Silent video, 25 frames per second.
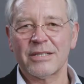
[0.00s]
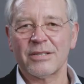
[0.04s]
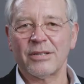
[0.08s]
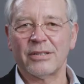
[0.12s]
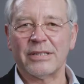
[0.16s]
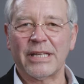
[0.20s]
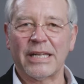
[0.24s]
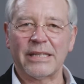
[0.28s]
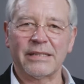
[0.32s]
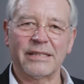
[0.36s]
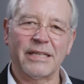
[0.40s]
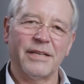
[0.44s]
So
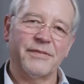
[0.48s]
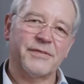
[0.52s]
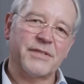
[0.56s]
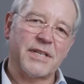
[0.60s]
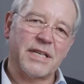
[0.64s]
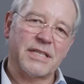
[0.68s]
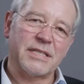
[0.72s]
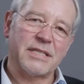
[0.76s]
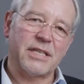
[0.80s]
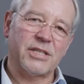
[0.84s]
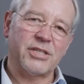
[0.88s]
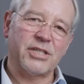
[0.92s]
that gives
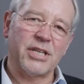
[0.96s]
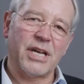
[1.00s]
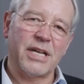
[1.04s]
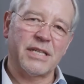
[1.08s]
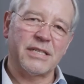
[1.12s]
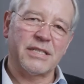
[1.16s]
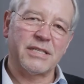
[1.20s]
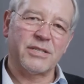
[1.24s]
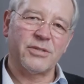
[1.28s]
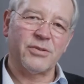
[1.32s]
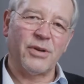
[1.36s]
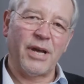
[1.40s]
us the
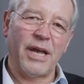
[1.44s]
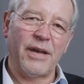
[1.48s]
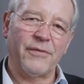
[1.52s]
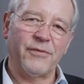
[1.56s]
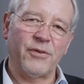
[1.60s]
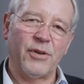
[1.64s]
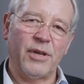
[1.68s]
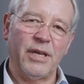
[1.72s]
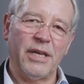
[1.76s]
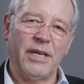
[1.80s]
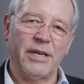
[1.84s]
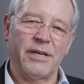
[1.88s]
chance to have
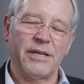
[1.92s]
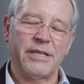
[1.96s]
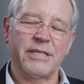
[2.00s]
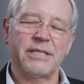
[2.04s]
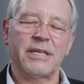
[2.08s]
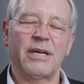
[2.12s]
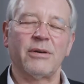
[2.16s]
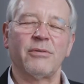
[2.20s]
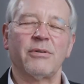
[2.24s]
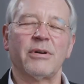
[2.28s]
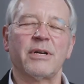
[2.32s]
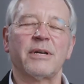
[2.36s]
you here as
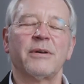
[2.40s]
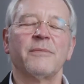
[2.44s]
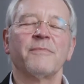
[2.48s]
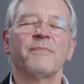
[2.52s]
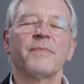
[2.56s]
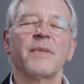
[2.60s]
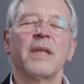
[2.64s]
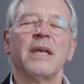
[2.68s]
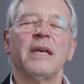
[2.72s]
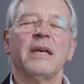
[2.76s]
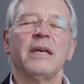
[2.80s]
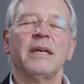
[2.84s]
our
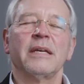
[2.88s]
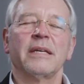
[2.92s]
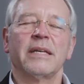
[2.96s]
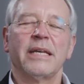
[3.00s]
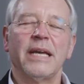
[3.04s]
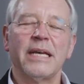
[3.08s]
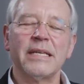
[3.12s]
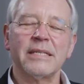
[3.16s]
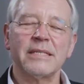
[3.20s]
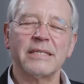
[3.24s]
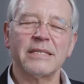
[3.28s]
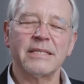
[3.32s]

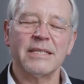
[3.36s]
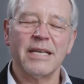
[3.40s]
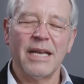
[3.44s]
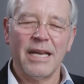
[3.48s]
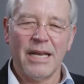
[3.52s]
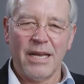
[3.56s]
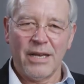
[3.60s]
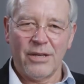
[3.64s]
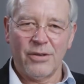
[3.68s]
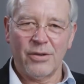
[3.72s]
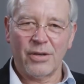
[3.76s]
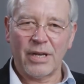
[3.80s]
guest.
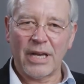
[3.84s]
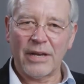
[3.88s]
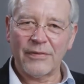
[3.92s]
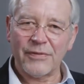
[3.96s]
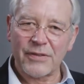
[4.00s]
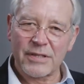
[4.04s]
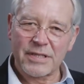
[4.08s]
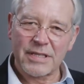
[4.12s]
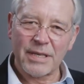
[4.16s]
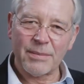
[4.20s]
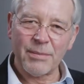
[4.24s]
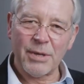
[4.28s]
You gave
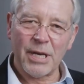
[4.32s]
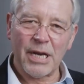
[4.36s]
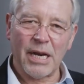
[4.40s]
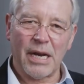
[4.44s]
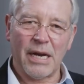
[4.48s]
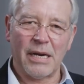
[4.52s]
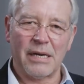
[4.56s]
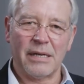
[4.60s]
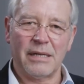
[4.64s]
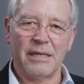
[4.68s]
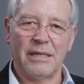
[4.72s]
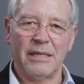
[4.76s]
a
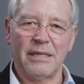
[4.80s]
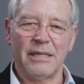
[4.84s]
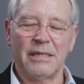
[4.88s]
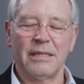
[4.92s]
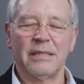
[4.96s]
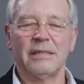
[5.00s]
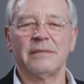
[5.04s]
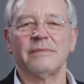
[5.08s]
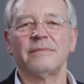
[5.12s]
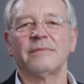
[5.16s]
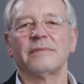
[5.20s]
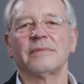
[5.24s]

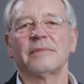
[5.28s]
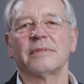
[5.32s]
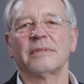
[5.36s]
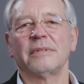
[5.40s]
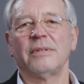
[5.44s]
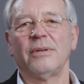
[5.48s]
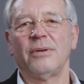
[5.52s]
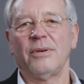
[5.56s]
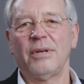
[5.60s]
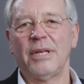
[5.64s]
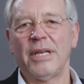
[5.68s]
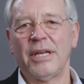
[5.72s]
seminar
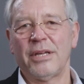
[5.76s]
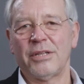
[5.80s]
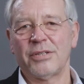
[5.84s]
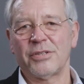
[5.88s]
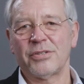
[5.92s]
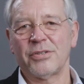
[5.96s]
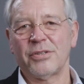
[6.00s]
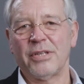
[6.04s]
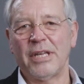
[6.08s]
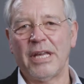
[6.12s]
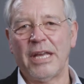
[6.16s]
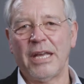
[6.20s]
earlier
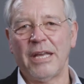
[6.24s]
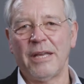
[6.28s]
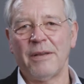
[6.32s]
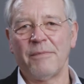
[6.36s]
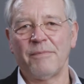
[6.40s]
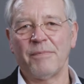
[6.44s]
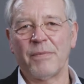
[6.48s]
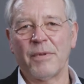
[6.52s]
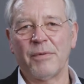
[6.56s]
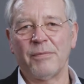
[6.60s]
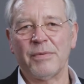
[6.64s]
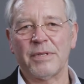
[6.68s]

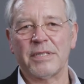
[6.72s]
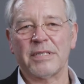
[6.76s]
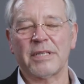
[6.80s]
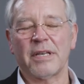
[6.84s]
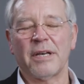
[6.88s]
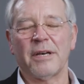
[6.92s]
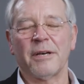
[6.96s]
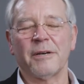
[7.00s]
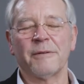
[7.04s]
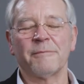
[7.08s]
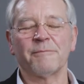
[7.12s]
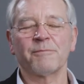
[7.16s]
today with
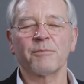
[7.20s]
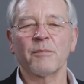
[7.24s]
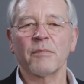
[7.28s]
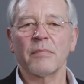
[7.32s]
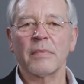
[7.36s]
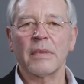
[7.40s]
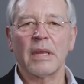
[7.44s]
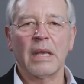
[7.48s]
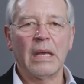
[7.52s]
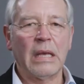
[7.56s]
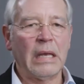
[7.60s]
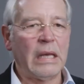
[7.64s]

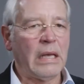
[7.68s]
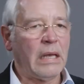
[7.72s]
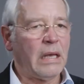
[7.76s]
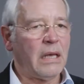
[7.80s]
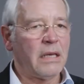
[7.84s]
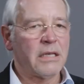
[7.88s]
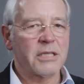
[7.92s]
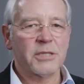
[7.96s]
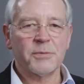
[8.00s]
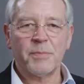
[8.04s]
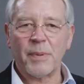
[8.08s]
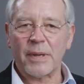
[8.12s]

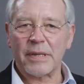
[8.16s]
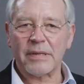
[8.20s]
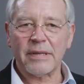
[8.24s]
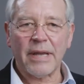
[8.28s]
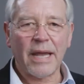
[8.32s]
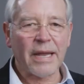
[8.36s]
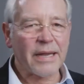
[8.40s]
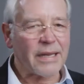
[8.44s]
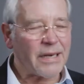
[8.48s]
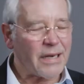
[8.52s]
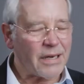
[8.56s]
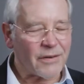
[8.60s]

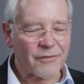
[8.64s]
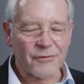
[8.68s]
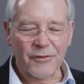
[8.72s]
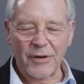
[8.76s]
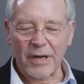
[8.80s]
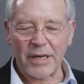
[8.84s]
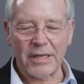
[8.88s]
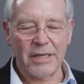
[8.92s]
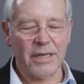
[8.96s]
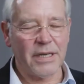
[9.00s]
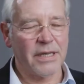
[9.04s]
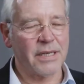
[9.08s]
spectacular
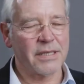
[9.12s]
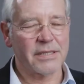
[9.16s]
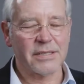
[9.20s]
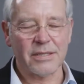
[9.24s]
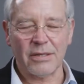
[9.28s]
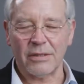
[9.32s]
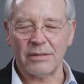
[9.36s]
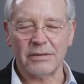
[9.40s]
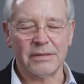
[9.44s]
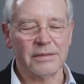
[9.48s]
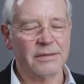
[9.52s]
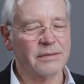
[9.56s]
findings
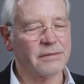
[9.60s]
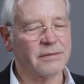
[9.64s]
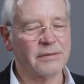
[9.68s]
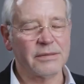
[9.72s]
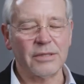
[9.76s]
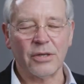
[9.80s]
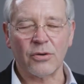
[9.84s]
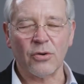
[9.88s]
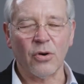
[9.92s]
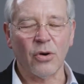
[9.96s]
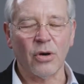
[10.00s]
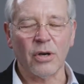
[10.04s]
on
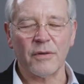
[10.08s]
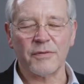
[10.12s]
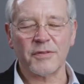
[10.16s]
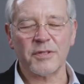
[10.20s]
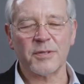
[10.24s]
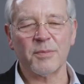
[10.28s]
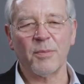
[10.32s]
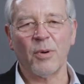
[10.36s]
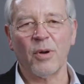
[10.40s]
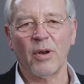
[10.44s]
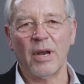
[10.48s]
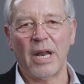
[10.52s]
the role of
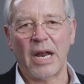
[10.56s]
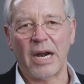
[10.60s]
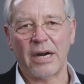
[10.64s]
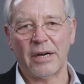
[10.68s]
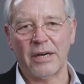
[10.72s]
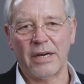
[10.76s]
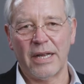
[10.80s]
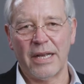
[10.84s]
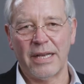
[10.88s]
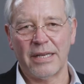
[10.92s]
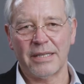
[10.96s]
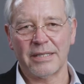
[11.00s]
small
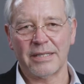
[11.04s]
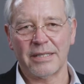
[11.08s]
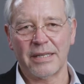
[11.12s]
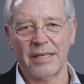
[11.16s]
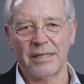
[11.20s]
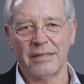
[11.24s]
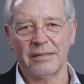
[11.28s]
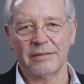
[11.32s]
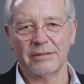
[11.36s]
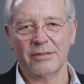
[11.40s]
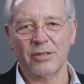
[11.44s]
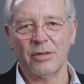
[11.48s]
RNAs
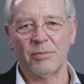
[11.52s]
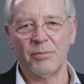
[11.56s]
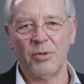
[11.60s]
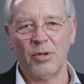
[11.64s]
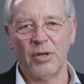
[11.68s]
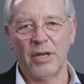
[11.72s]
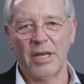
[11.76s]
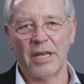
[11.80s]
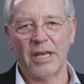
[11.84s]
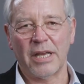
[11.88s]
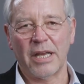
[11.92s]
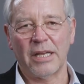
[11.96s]
in
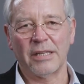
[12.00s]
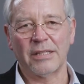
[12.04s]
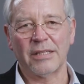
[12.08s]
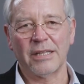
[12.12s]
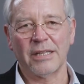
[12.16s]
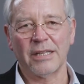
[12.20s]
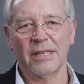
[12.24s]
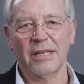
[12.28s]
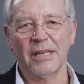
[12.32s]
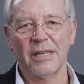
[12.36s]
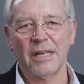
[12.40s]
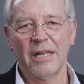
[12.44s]

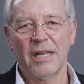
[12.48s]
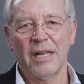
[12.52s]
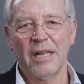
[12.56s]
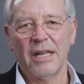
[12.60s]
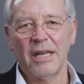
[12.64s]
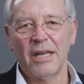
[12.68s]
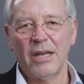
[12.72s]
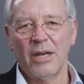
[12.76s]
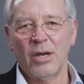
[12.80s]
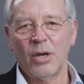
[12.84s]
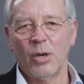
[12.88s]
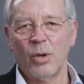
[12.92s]
communicating
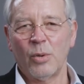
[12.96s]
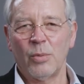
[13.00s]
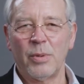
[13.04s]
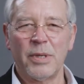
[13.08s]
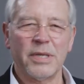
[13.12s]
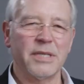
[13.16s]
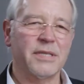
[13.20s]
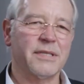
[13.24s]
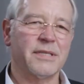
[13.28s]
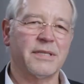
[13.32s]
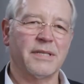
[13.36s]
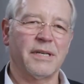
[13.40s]

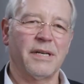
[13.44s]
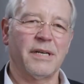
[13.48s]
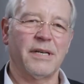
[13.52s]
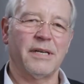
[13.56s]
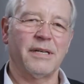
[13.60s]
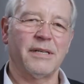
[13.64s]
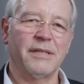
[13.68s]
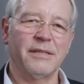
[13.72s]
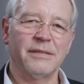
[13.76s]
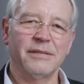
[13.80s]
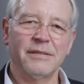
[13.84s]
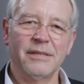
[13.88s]
with
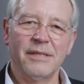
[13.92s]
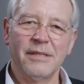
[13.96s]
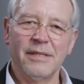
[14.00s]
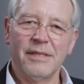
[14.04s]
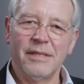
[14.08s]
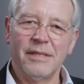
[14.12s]
the